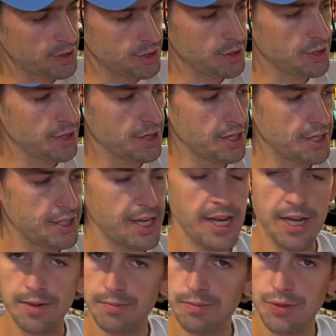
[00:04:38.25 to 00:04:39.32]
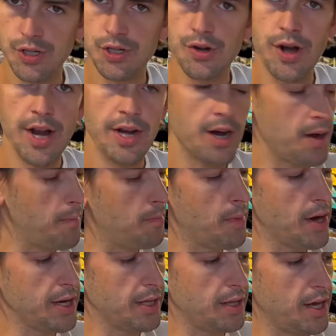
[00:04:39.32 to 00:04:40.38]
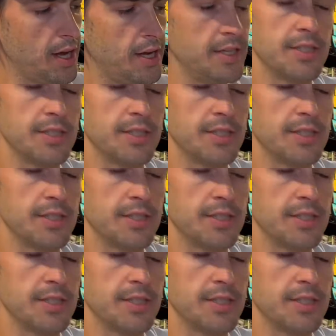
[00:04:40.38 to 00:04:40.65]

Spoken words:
you're going to take them straight up money line.